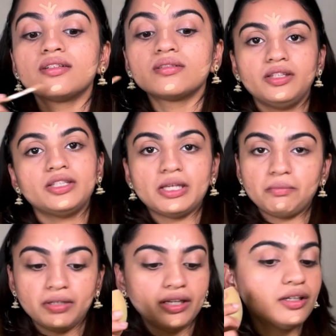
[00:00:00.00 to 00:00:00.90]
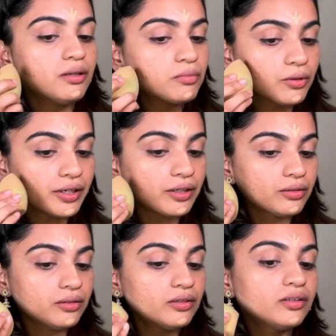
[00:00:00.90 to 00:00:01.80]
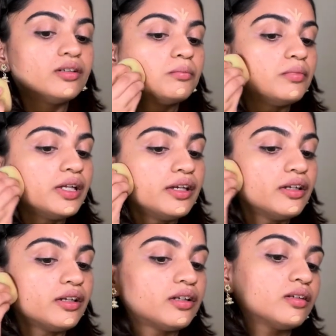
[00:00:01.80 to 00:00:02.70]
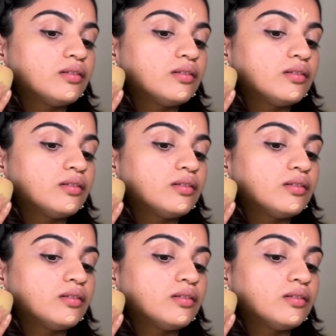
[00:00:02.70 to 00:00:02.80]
The same blender, I'm going to blend it.